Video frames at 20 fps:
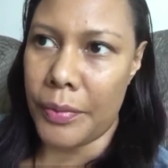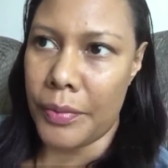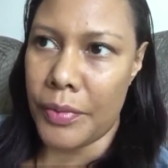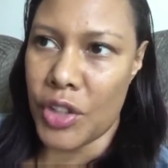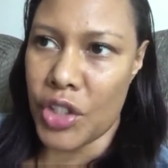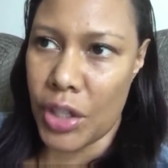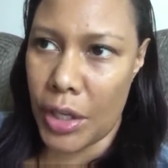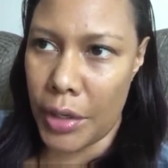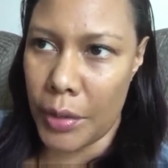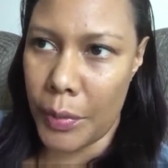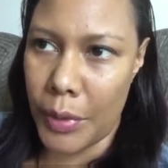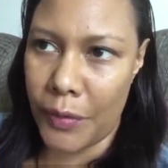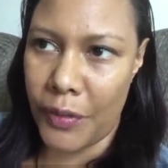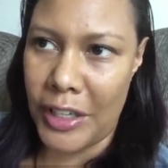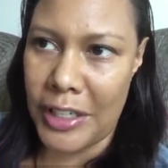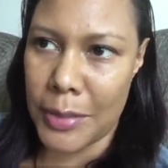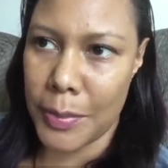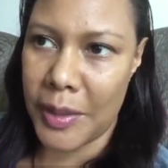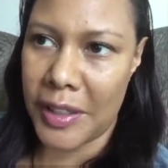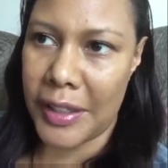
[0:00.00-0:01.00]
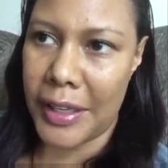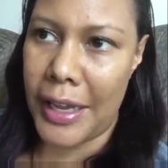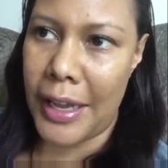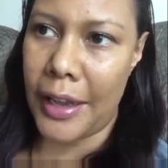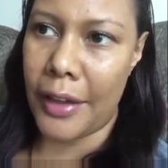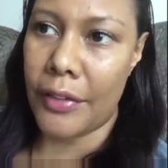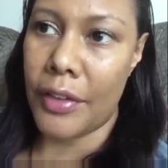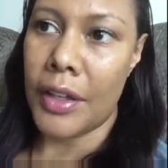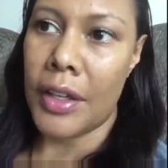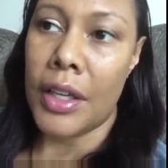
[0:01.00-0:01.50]
share it with Facebook
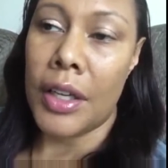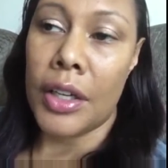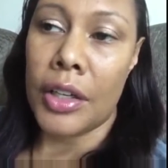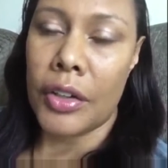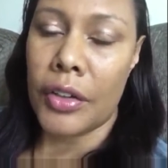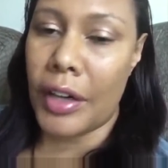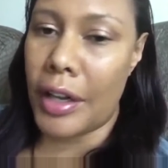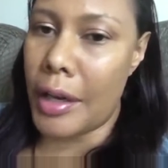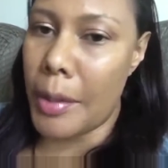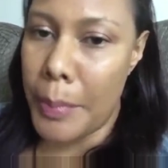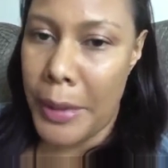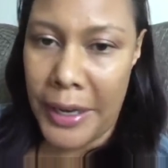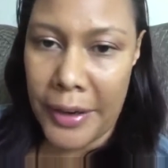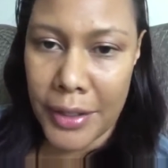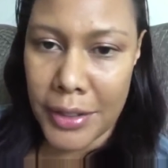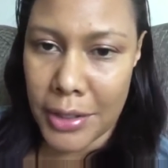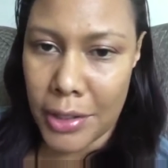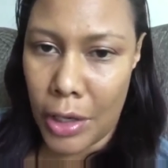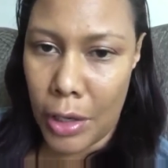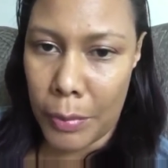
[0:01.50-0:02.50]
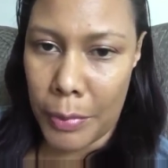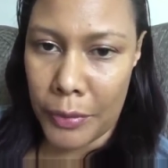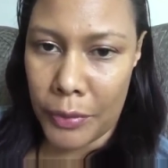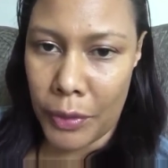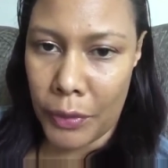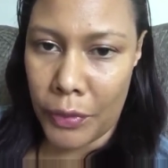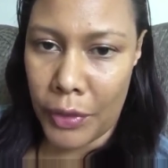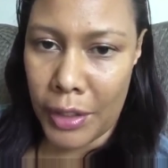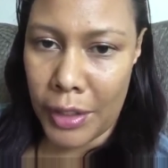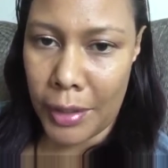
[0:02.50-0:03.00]
Live. Create a Periscope if you're
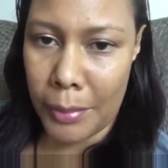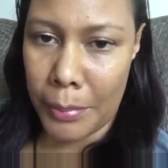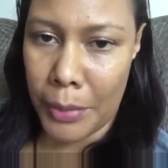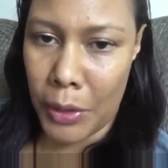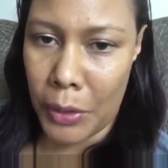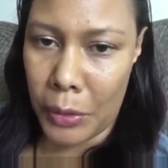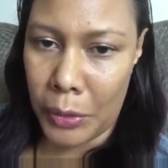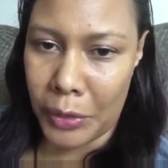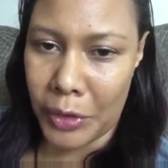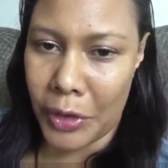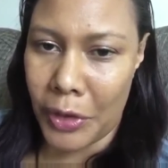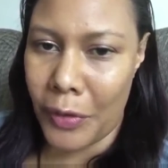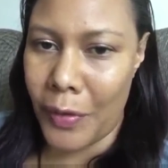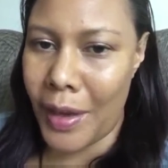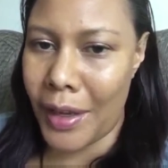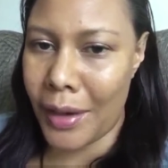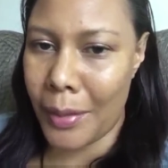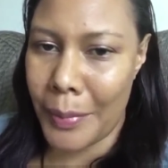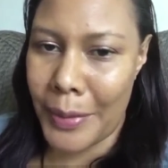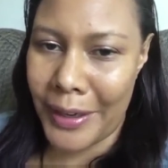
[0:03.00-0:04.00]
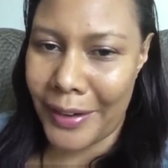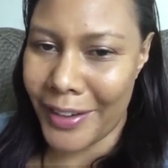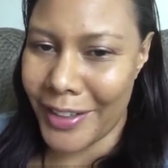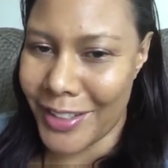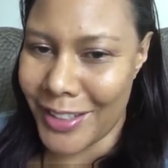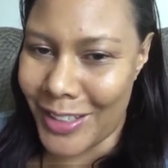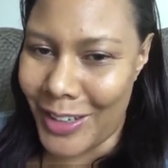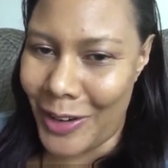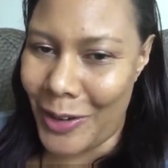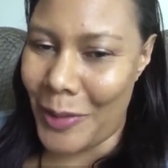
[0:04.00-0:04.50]
feeling bold. Go out on
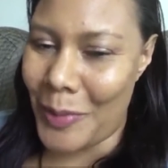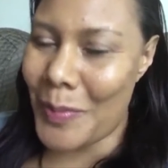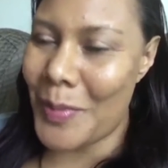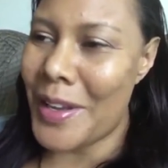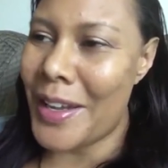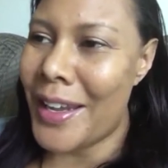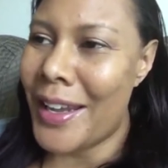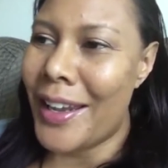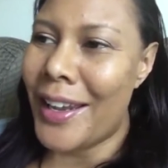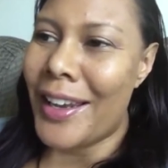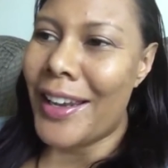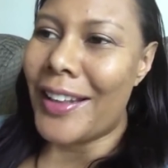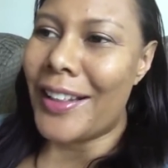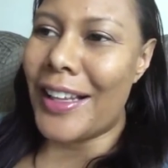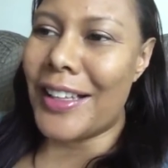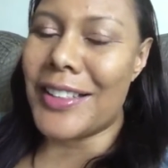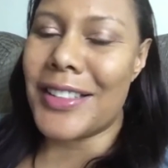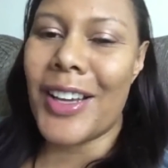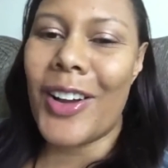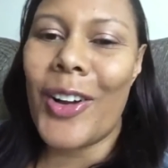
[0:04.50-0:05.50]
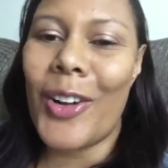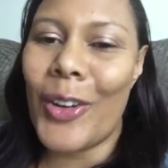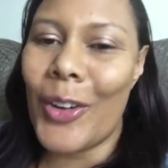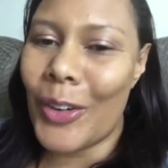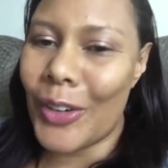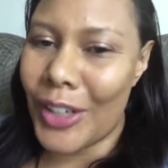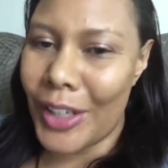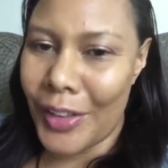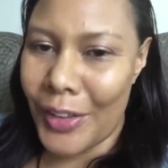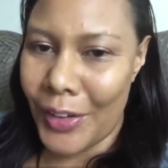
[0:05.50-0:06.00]
Periscope. That's a
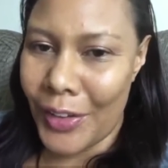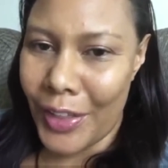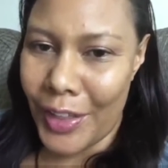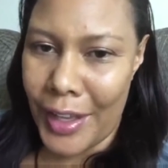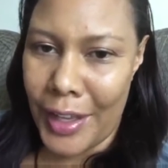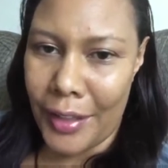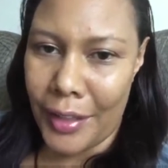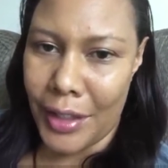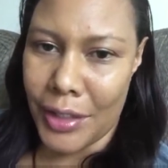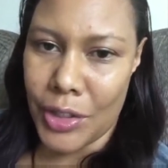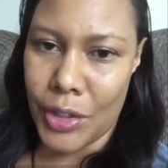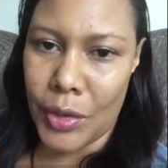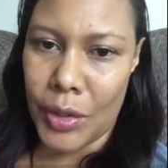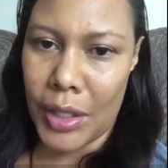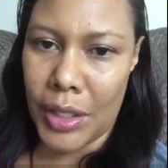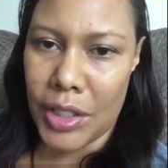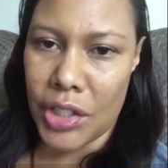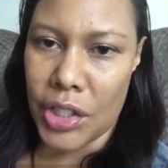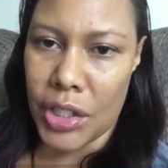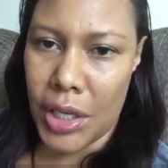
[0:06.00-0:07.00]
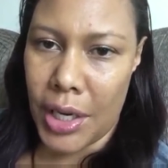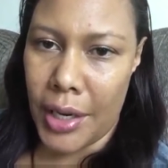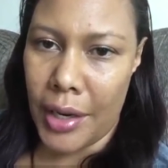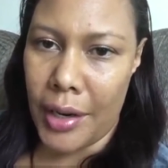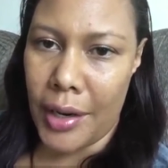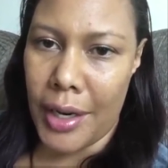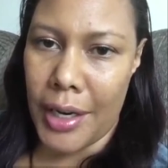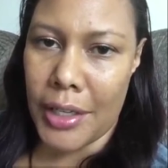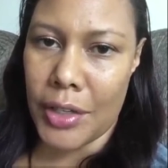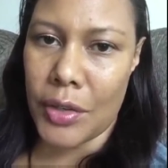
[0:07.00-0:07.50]
whole other thing that you can
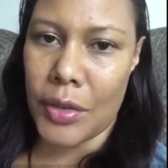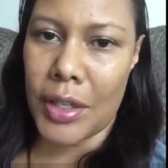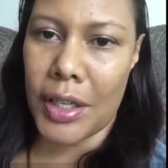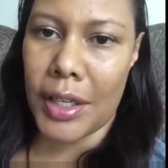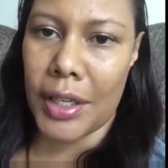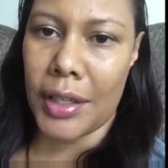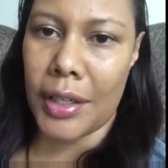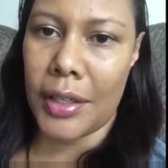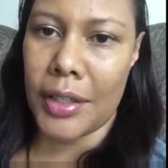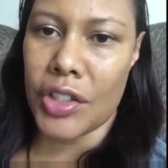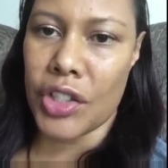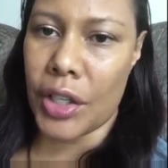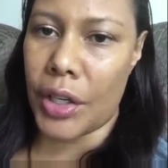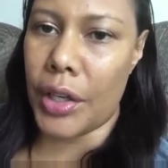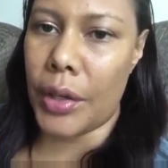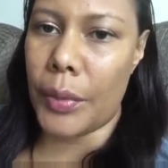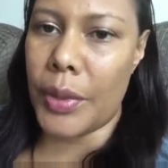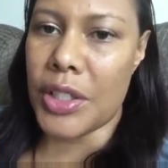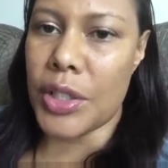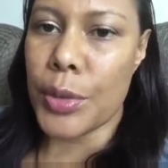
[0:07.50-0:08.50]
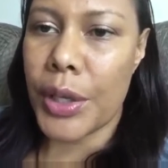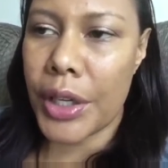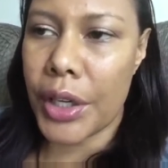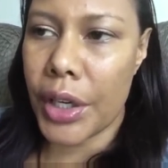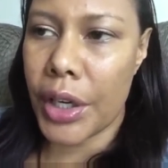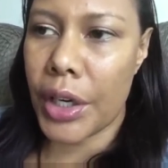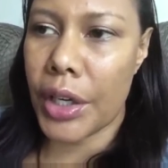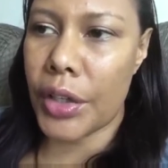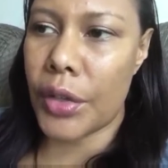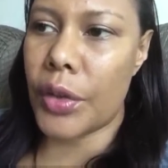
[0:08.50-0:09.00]
share. And you can share it with
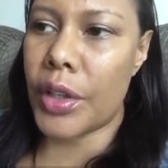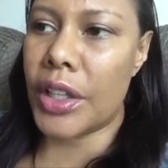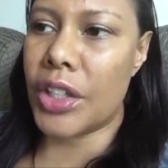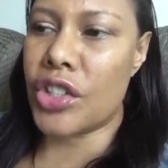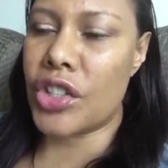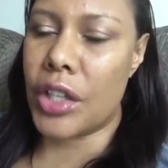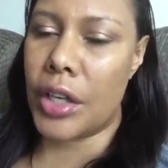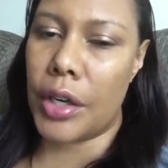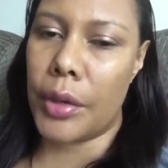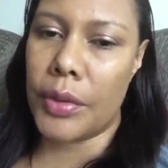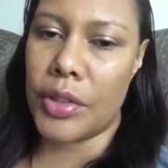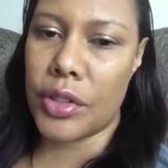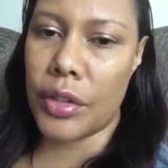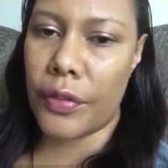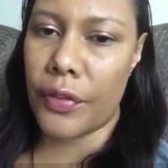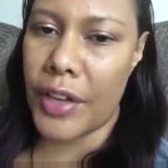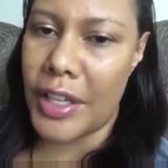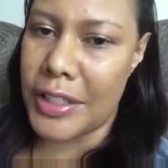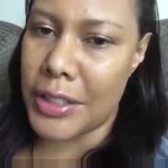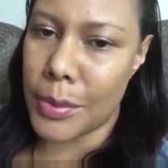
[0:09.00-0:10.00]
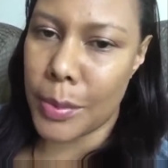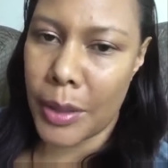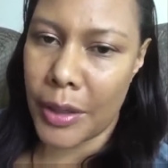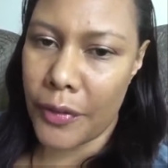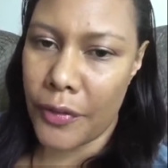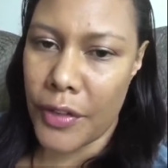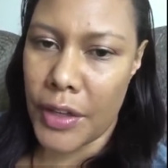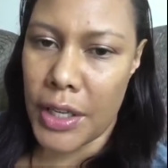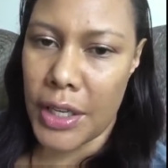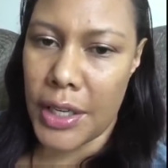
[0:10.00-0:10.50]
Twitter. You can share it with your Facebook
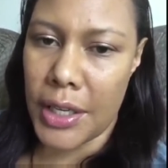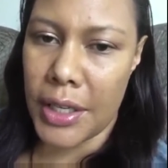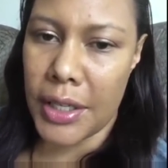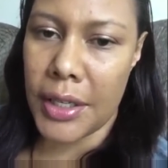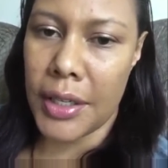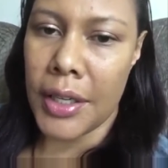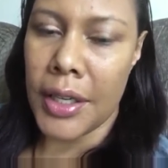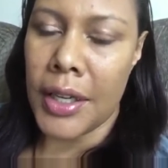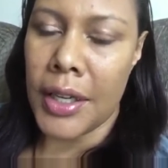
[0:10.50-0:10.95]
feed.